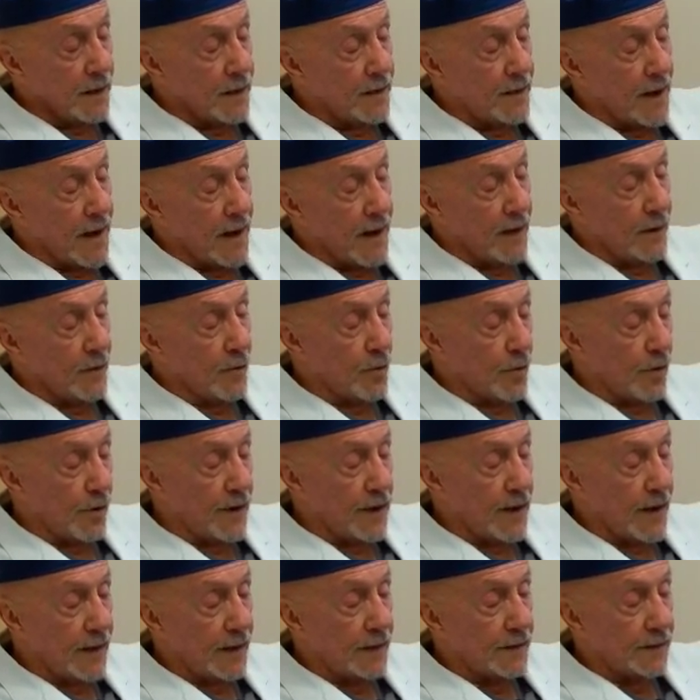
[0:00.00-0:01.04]
That
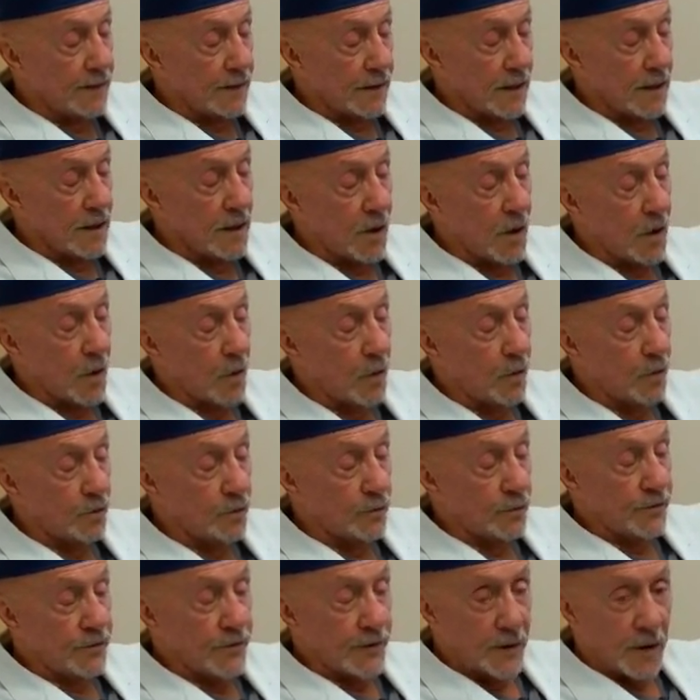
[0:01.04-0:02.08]
orients and
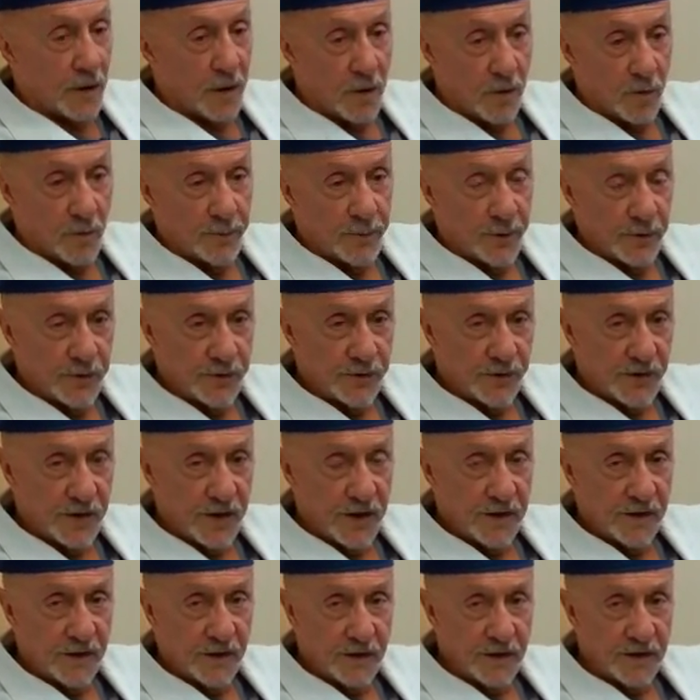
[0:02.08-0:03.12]
holds the whole
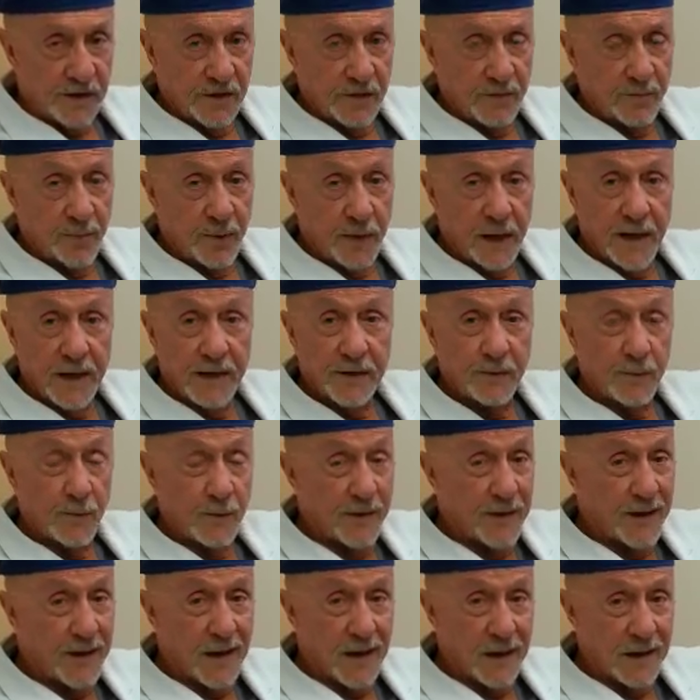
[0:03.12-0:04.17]
prosthesis in place
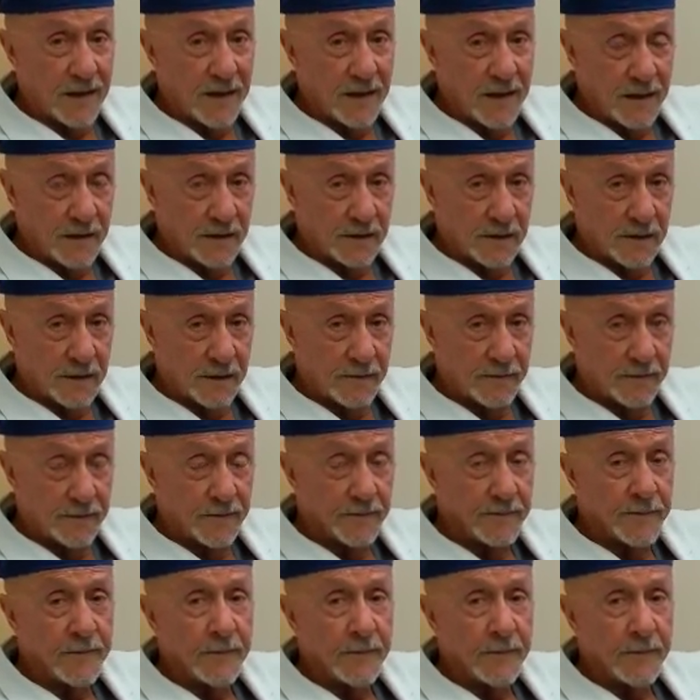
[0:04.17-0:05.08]
without adhesive.